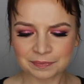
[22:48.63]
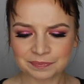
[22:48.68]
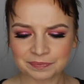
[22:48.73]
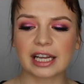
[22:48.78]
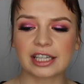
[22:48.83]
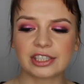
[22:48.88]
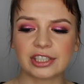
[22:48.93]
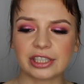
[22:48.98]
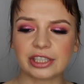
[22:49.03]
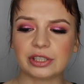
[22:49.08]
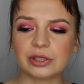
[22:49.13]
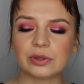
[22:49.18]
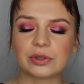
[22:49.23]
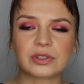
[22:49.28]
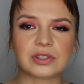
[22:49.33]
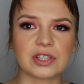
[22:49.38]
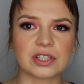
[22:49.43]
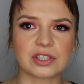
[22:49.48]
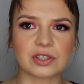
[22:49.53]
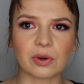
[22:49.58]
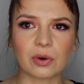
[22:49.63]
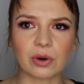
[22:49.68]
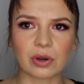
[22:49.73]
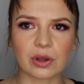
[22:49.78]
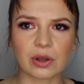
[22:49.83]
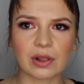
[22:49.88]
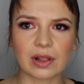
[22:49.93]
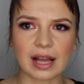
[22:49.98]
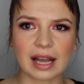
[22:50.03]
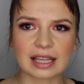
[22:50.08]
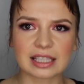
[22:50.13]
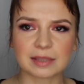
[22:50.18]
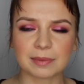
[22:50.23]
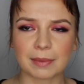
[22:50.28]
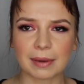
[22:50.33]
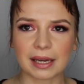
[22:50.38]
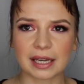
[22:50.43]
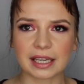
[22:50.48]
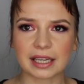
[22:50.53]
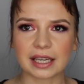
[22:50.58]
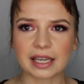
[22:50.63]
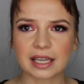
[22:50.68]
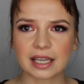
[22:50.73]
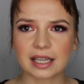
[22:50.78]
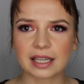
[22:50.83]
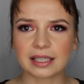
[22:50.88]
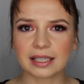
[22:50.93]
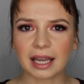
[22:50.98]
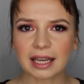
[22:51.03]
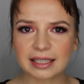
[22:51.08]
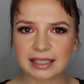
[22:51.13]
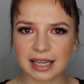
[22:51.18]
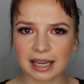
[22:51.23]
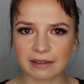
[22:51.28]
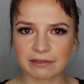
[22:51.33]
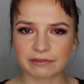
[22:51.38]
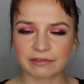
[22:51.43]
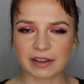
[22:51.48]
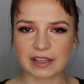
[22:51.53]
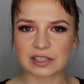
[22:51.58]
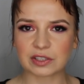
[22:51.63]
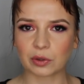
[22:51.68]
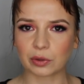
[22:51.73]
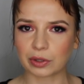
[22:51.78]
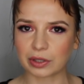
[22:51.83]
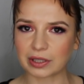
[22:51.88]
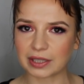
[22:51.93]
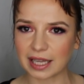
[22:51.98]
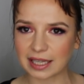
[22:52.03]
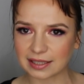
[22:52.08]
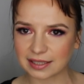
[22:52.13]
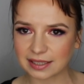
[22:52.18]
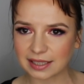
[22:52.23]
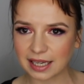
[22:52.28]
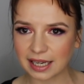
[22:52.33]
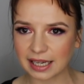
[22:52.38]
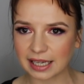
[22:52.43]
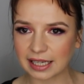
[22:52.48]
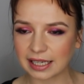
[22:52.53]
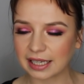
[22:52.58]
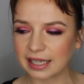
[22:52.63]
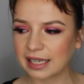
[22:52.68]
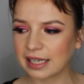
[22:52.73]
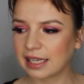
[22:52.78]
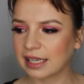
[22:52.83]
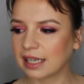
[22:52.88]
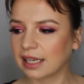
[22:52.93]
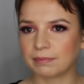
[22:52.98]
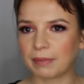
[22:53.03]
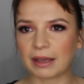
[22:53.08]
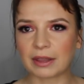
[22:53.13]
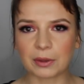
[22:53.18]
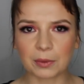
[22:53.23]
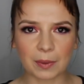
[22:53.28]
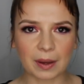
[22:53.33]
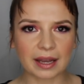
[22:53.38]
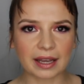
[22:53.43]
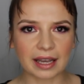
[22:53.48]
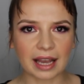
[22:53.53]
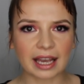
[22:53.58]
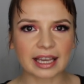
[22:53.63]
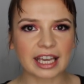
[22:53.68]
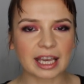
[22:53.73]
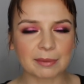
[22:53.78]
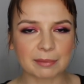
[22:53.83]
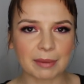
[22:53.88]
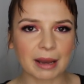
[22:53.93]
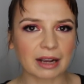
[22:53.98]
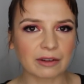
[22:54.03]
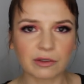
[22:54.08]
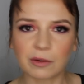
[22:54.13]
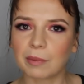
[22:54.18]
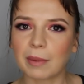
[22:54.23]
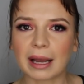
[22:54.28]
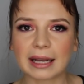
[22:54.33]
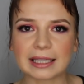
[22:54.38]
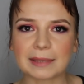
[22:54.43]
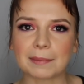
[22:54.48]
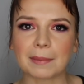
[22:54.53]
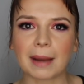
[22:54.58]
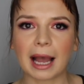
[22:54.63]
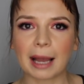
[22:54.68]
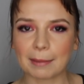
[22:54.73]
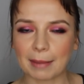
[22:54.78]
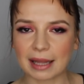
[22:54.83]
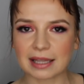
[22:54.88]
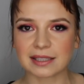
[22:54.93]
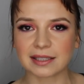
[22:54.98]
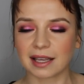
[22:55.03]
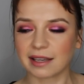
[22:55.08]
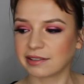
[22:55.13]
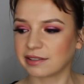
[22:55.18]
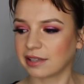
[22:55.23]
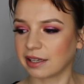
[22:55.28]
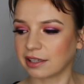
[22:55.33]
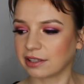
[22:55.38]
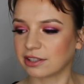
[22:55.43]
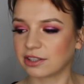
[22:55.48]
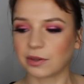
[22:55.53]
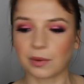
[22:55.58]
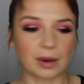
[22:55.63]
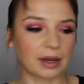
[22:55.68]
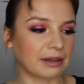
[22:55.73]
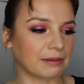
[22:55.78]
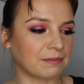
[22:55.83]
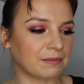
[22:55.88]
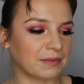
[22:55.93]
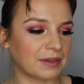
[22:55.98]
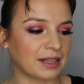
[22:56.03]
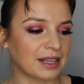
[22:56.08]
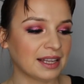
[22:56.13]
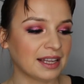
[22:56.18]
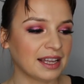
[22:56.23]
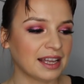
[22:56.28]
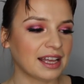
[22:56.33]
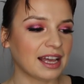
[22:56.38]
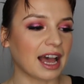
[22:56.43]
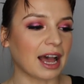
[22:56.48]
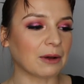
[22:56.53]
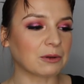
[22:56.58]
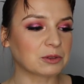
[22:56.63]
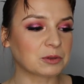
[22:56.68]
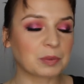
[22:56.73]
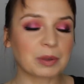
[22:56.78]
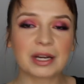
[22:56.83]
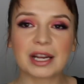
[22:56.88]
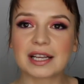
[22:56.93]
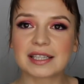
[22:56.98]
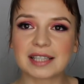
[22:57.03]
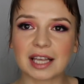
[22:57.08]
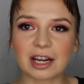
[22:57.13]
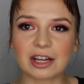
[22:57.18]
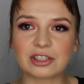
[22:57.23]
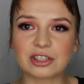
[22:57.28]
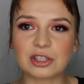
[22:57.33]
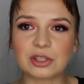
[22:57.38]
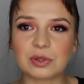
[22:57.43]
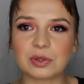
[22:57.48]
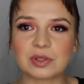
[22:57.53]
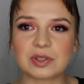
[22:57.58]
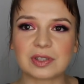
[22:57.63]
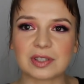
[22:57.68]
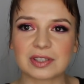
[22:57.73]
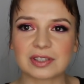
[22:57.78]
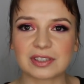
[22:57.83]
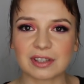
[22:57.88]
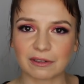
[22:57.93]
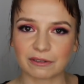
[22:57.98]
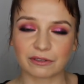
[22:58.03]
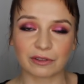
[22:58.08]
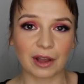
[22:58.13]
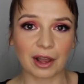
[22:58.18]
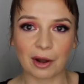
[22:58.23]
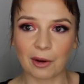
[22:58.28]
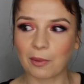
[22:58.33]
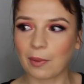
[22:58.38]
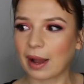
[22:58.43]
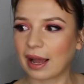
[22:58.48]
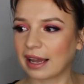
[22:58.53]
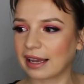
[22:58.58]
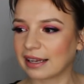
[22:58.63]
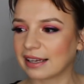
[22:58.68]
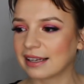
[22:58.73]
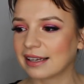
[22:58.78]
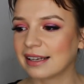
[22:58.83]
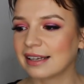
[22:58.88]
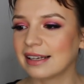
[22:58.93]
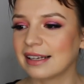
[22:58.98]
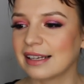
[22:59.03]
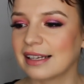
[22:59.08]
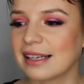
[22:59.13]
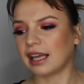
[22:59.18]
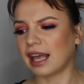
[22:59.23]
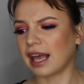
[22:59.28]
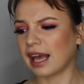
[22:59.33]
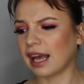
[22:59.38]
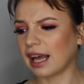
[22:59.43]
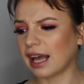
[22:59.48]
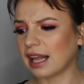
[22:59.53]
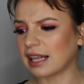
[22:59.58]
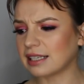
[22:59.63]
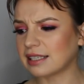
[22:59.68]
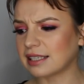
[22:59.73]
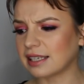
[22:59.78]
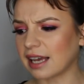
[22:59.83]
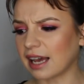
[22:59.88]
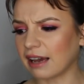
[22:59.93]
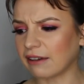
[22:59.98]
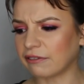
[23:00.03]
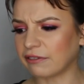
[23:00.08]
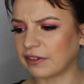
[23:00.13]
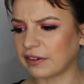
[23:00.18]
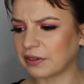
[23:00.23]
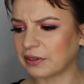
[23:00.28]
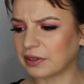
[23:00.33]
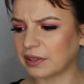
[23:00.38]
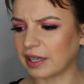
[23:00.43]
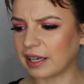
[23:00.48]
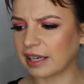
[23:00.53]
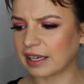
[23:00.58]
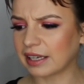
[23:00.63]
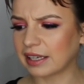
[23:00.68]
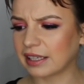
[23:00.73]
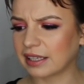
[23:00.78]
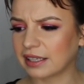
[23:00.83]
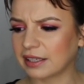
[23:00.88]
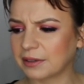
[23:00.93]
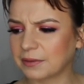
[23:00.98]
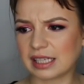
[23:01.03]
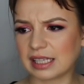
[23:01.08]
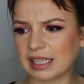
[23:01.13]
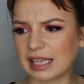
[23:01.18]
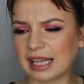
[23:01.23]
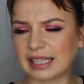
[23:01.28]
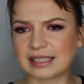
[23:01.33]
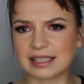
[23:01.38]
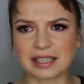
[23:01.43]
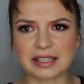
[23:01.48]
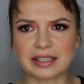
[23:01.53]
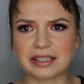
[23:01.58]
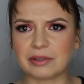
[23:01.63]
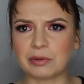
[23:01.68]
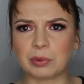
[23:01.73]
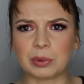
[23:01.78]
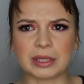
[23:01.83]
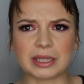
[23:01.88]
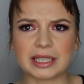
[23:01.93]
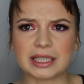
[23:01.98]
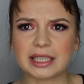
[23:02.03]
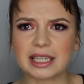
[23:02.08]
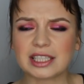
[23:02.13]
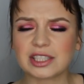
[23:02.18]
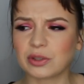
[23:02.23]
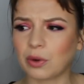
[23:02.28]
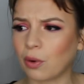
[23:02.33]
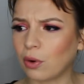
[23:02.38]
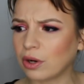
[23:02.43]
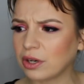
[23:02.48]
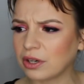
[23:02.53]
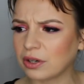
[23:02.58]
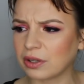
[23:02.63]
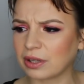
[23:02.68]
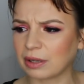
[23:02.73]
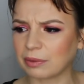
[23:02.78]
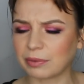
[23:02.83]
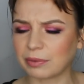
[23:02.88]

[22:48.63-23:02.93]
I actually used this oil as my nighttime face oil last night. By the way, I came back from my IMATS last night, so I was pretty excited to use this stuff right away. And I feel like it's a really nice oil.